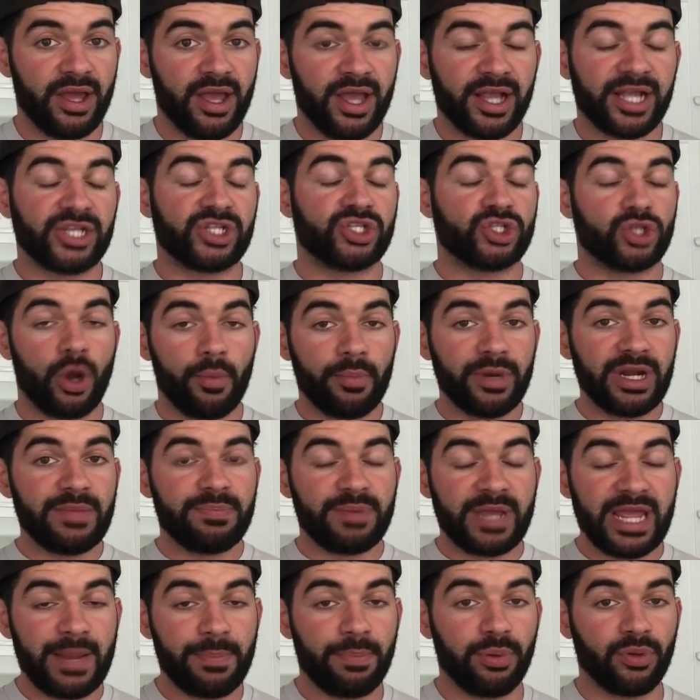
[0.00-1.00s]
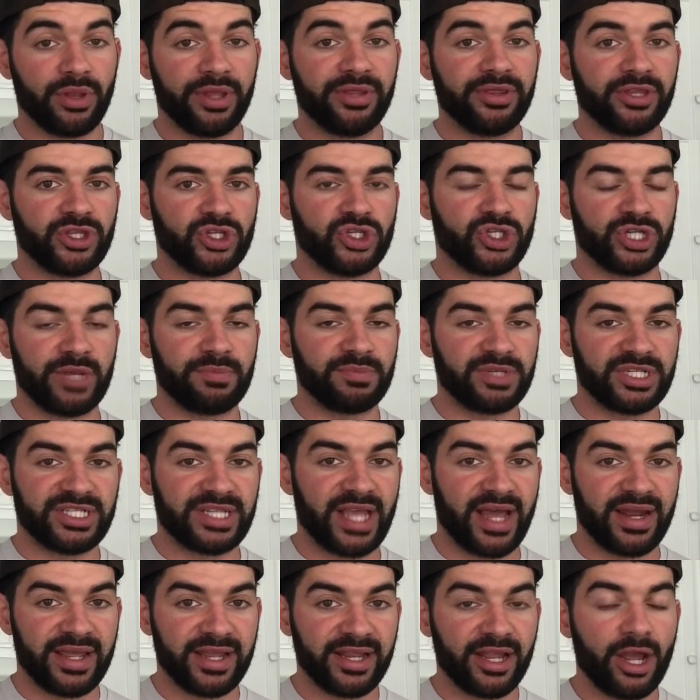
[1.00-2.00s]
Because so many people in the gym
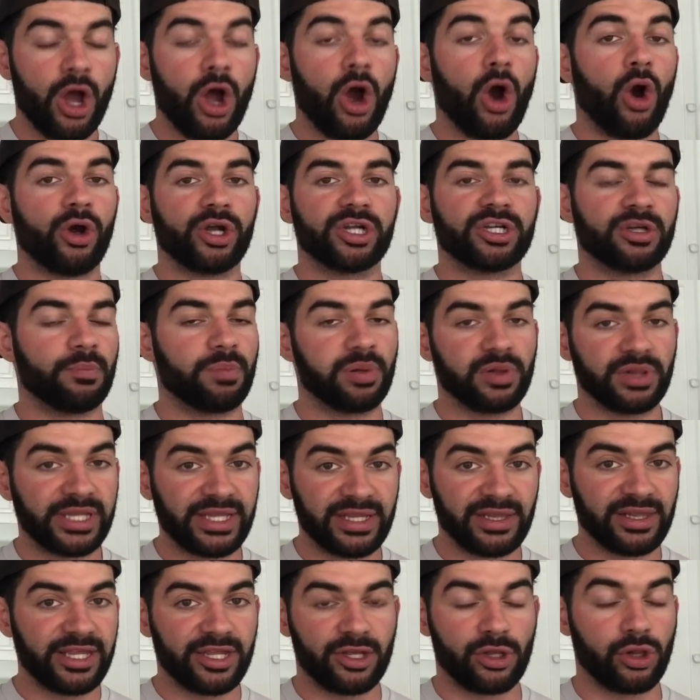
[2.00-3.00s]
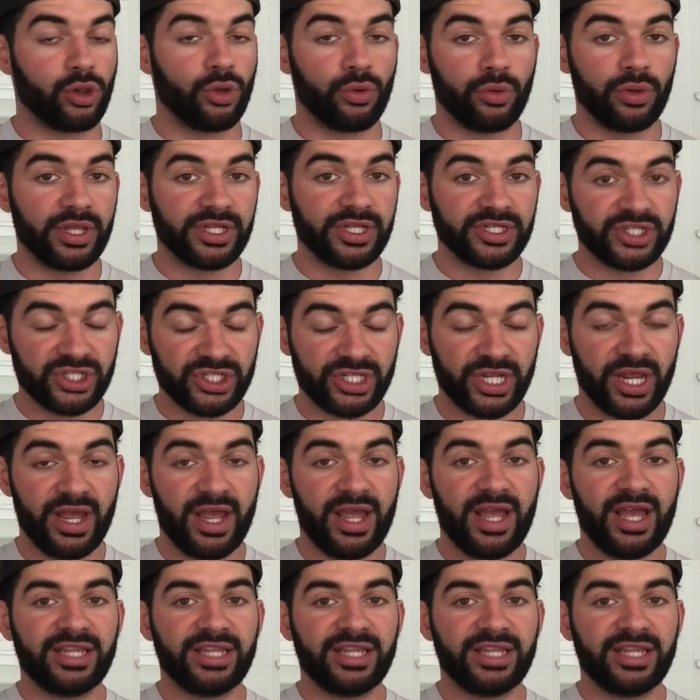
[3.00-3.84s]
setting are completely clueless